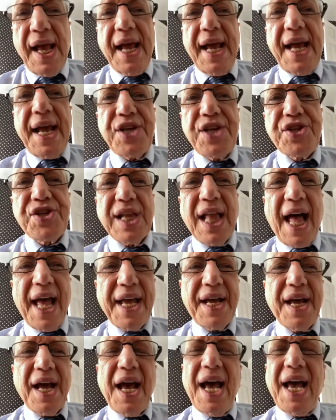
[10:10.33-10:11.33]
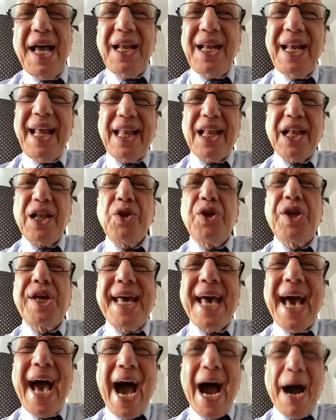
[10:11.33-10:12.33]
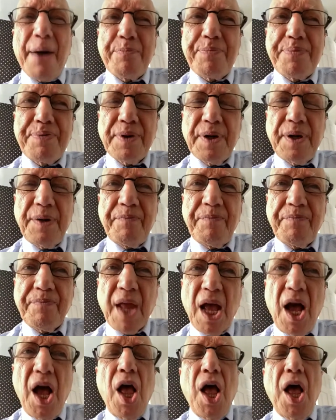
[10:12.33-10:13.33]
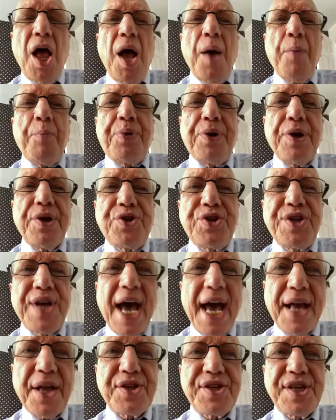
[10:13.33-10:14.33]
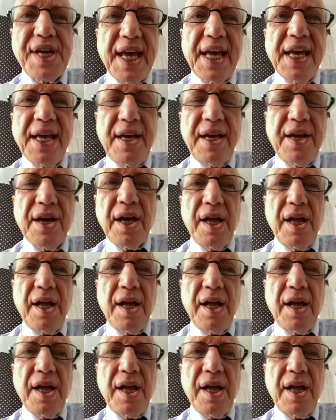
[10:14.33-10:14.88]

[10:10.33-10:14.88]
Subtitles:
is like a little cap protecting,